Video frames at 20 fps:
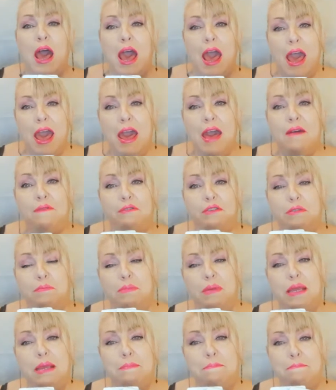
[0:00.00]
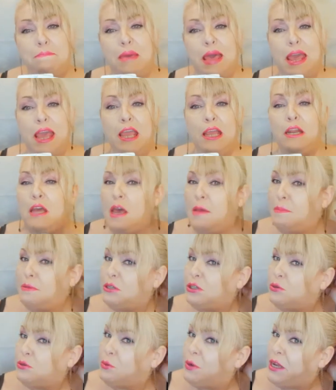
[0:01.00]
have to be made
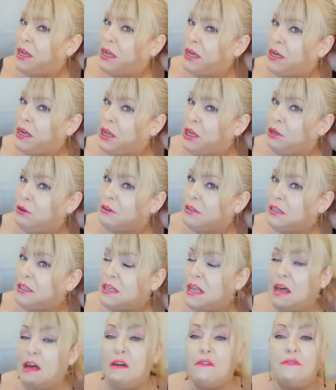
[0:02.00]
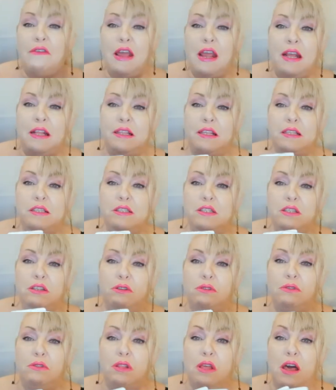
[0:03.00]
between yourself and this
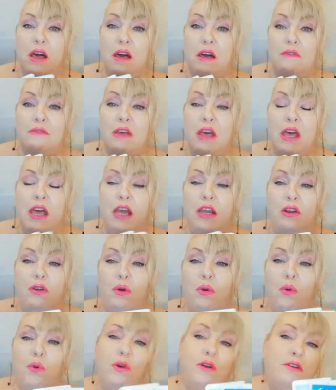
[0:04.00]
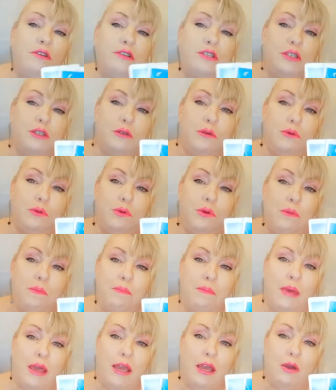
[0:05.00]
new love in order to
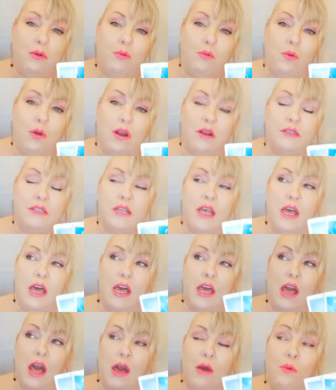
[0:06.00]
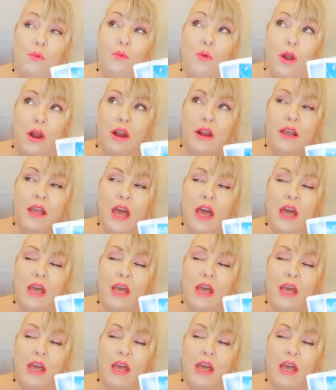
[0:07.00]
make it worse at work.